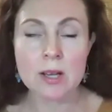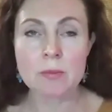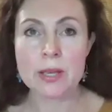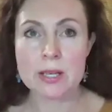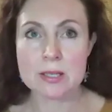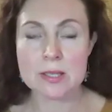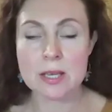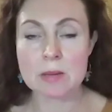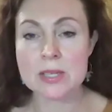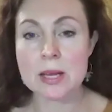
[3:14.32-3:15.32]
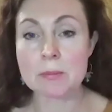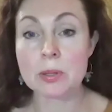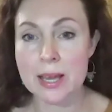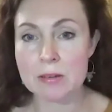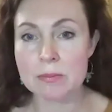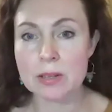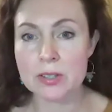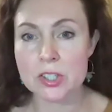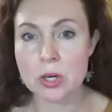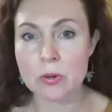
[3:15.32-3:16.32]
because it seems that plant
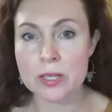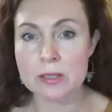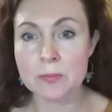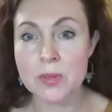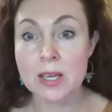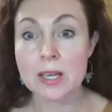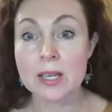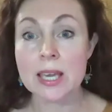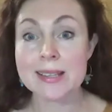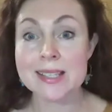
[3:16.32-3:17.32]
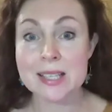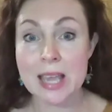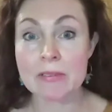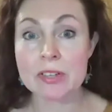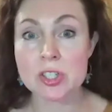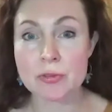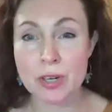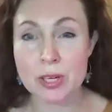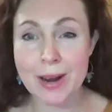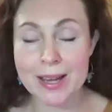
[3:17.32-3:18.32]
melatonin can scavenge
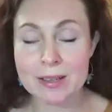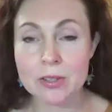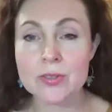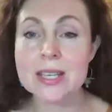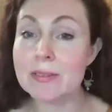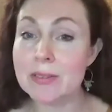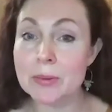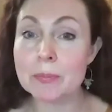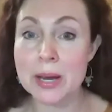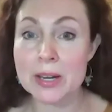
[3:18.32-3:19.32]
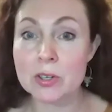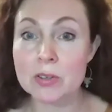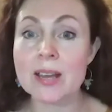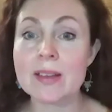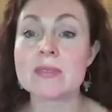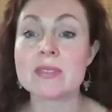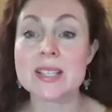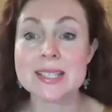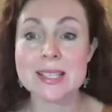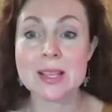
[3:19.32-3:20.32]
free radicals even better than the
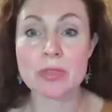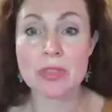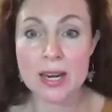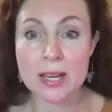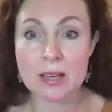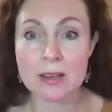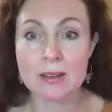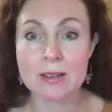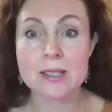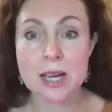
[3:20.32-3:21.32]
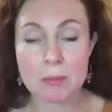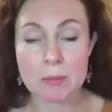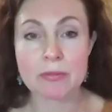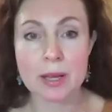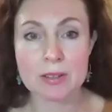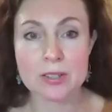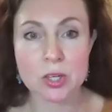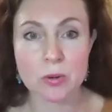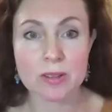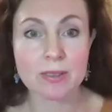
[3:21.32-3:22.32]
synthetic type of
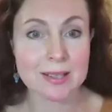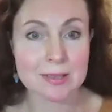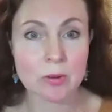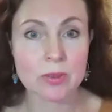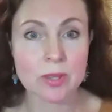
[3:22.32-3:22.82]
melatonin that's out